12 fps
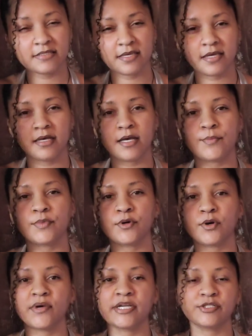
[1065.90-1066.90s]
thing I'm
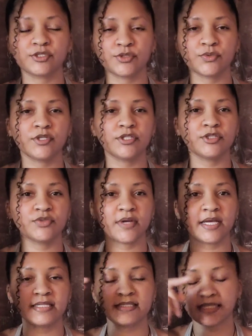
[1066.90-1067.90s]
going to
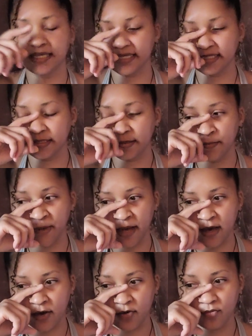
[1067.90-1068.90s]
address is
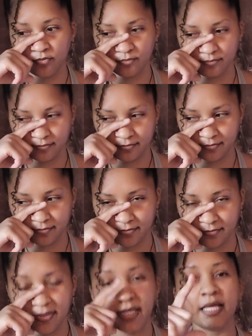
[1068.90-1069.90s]
about
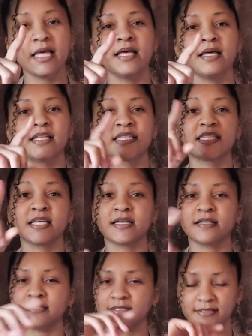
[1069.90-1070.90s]

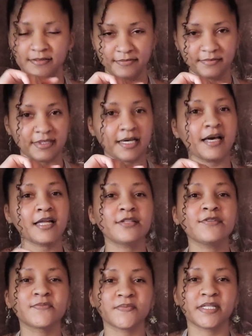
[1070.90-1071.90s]
the
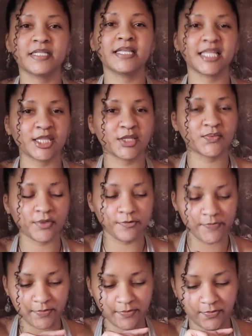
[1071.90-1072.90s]
elephant in the
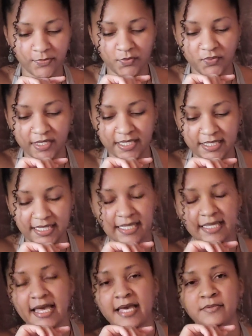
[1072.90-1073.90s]
room when
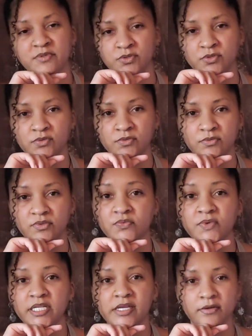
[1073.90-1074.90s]
it came to the
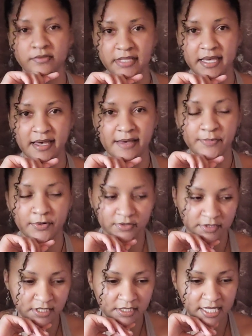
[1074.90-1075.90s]
video that I
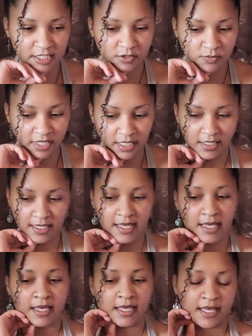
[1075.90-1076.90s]
posted last week.
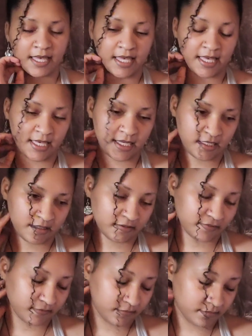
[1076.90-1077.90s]
And
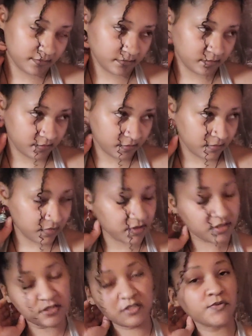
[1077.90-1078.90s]

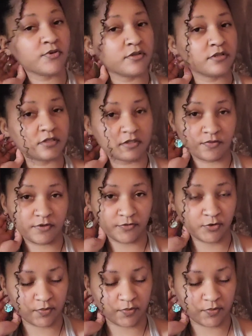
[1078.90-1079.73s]
this is for a few